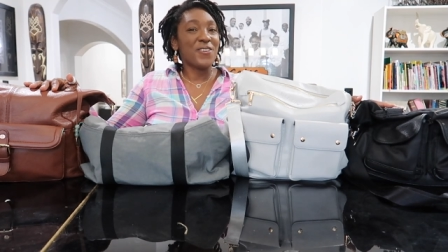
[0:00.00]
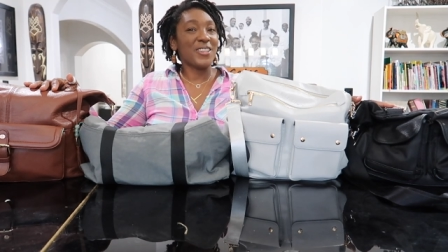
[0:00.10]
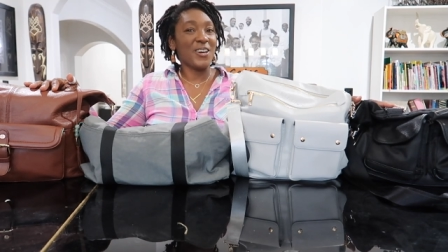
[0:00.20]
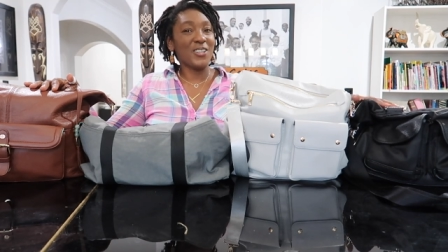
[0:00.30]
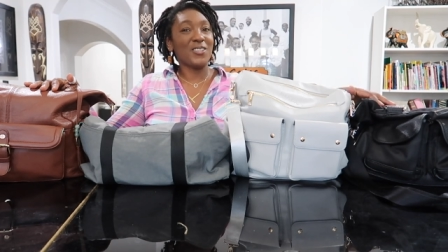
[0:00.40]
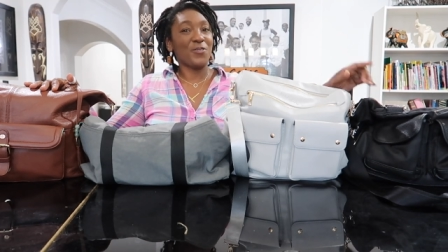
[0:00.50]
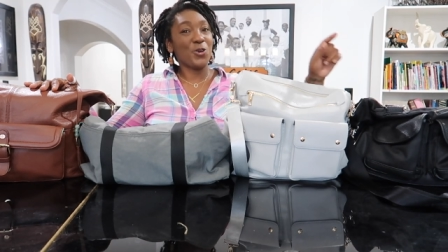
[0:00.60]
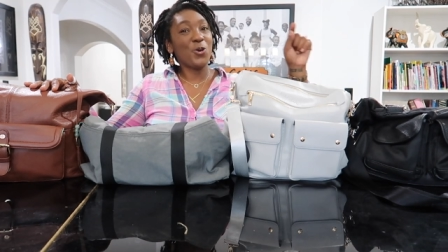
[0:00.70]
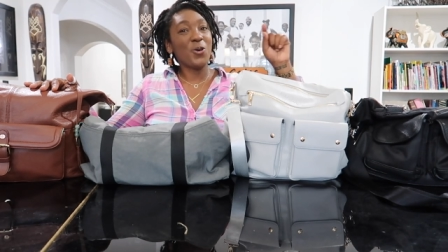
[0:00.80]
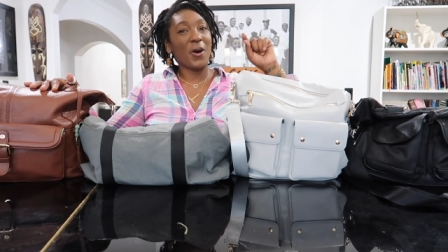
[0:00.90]
For those of
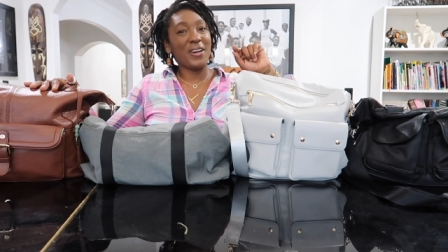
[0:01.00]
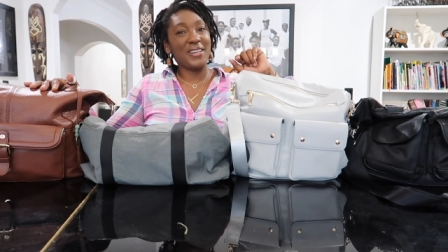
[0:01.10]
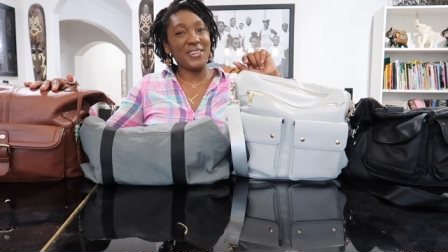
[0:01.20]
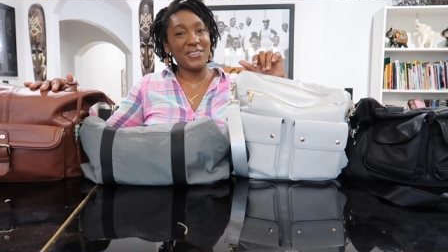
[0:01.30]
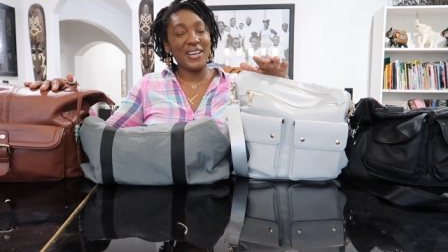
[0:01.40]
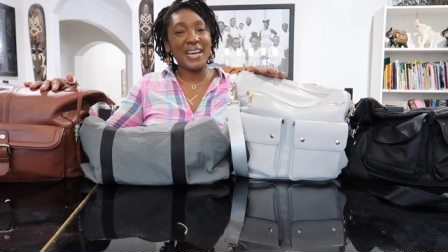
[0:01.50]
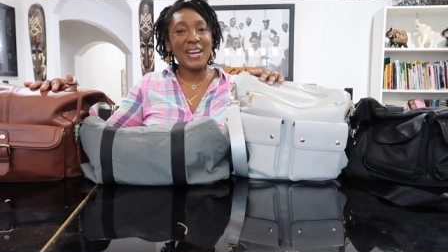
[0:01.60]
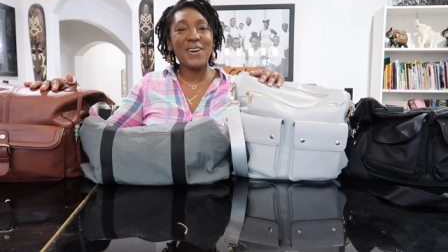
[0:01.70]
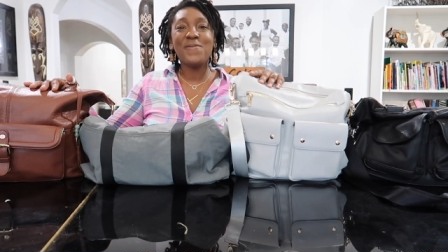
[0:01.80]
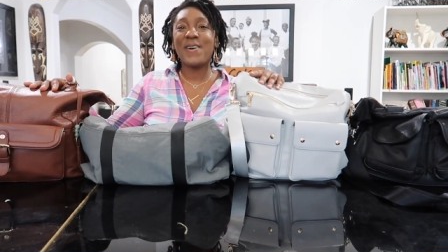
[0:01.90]
you who are new
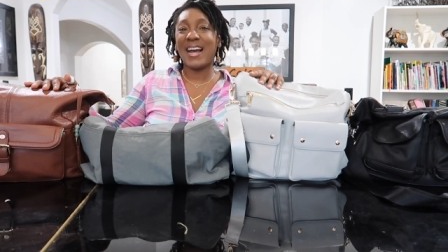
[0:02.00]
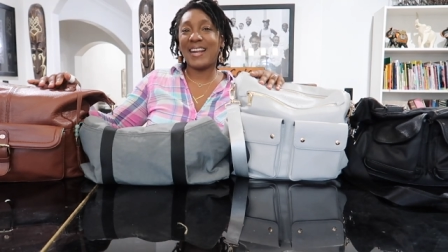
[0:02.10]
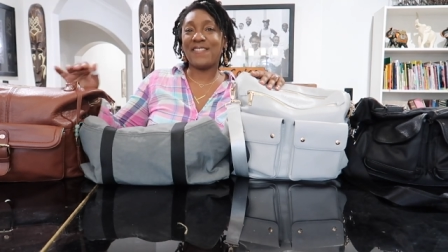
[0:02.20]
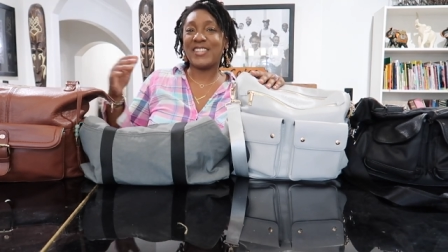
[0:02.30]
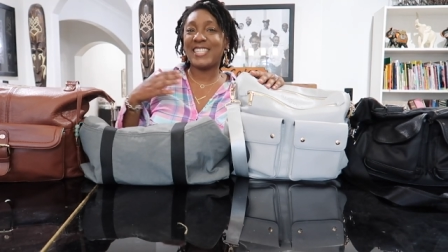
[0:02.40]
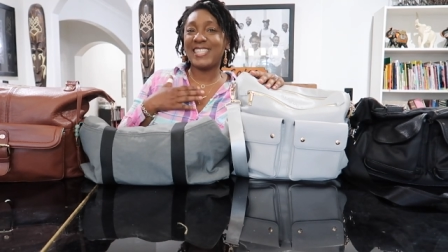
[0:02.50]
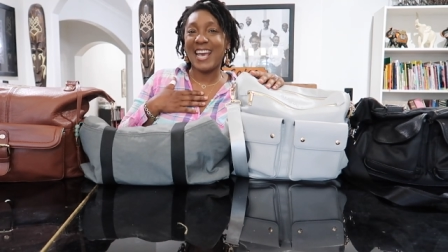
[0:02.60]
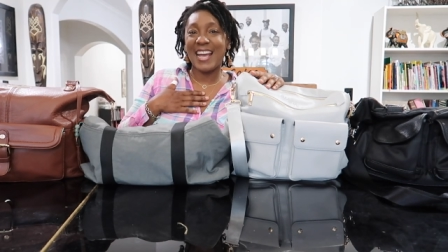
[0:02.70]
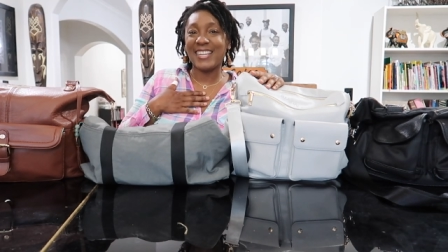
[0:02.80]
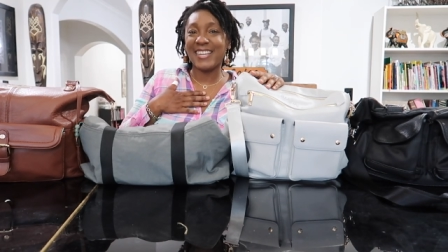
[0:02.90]
here, my name is
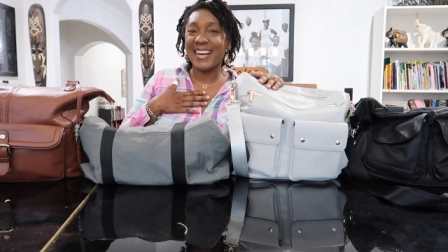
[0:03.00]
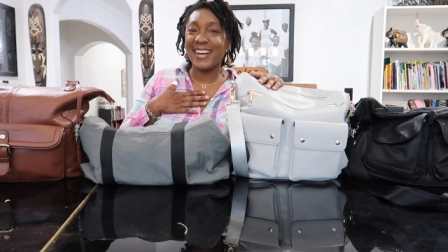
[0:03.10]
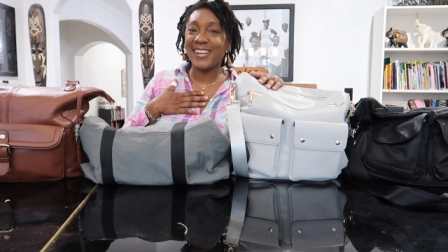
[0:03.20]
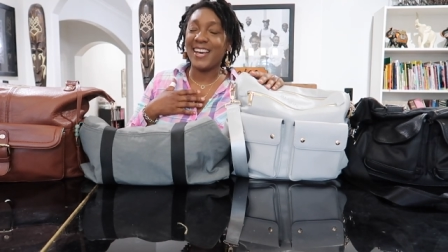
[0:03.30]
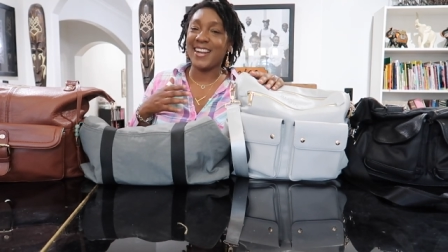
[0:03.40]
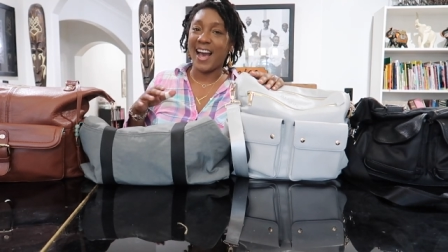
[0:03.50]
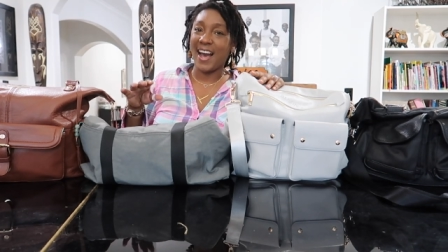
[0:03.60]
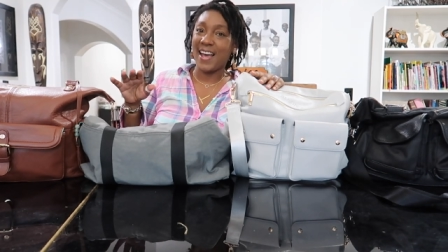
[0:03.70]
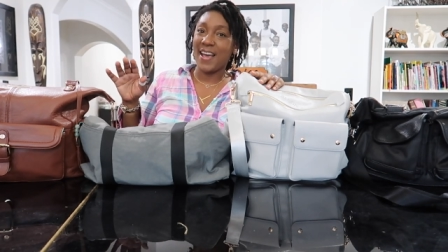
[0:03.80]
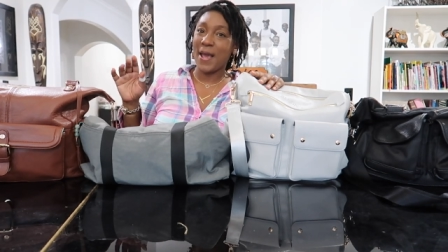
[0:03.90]
Tanyelle and
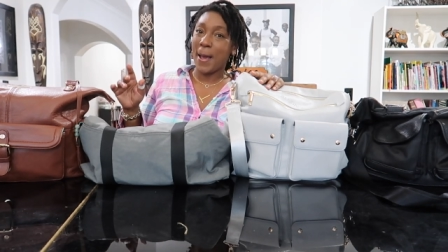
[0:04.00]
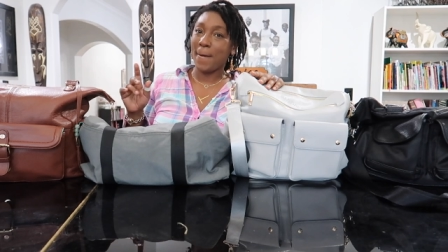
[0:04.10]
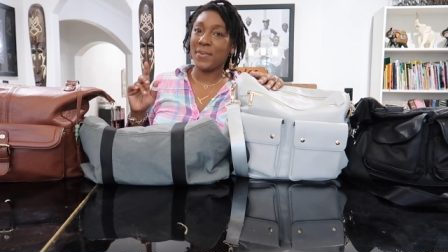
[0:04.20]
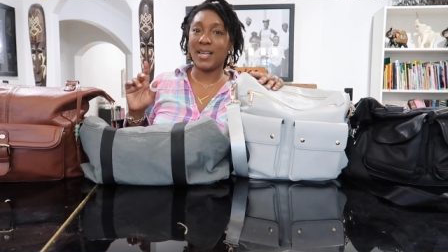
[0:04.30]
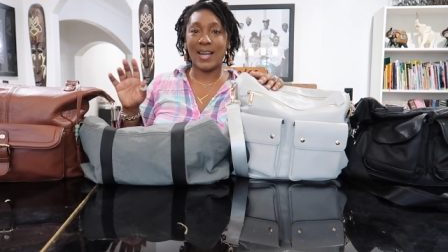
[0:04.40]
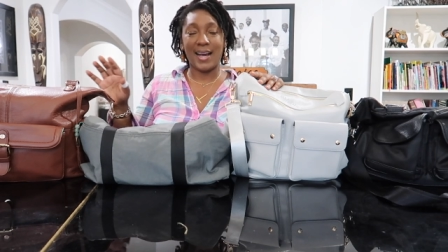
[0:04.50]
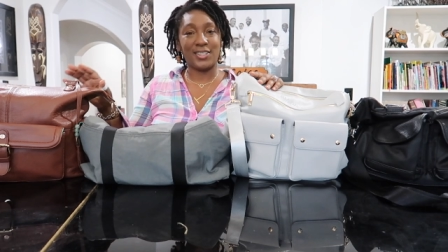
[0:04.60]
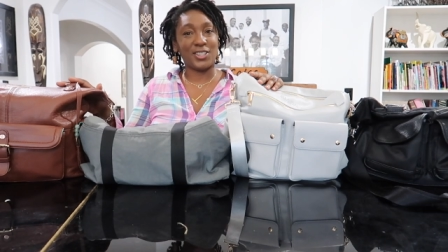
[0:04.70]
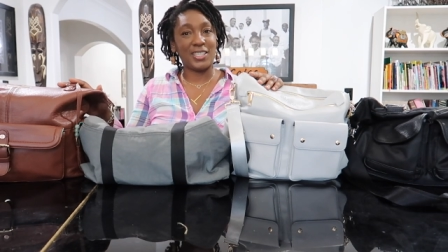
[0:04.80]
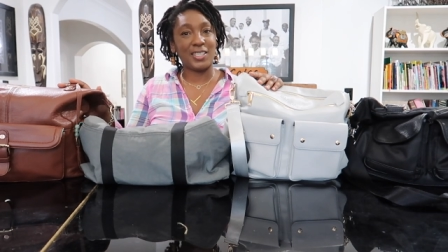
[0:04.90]
I am the
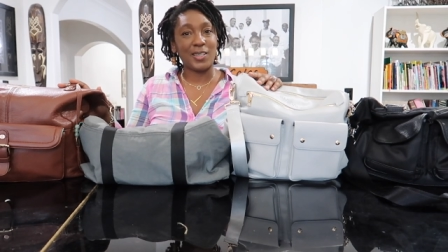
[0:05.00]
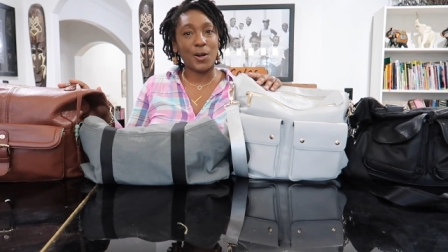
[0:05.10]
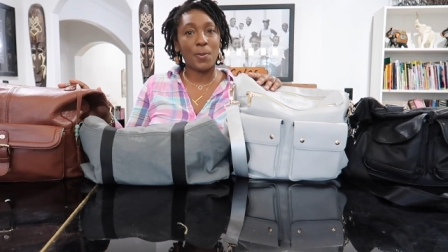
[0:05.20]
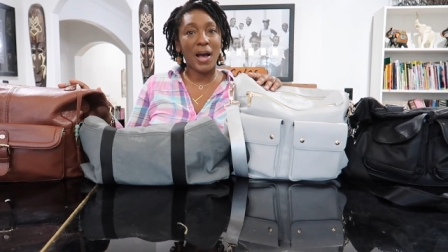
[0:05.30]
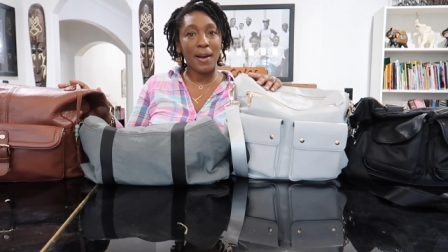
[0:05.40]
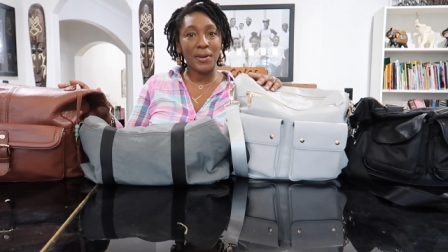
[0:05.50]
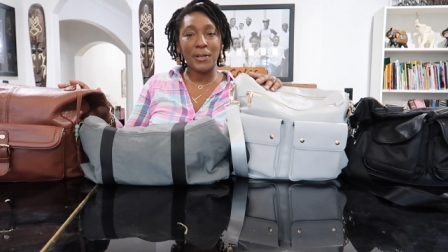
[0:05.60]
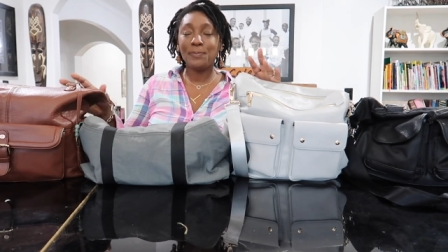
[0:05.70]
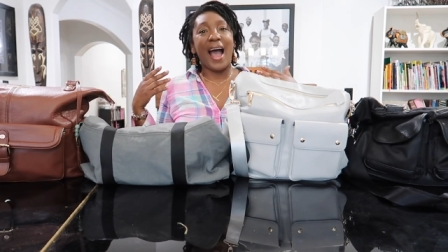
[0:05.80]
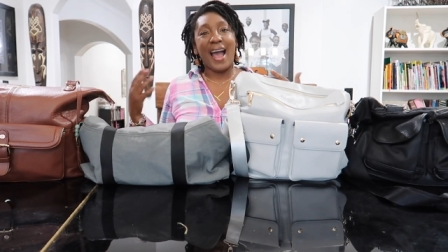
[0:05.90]
non-traditional mommy.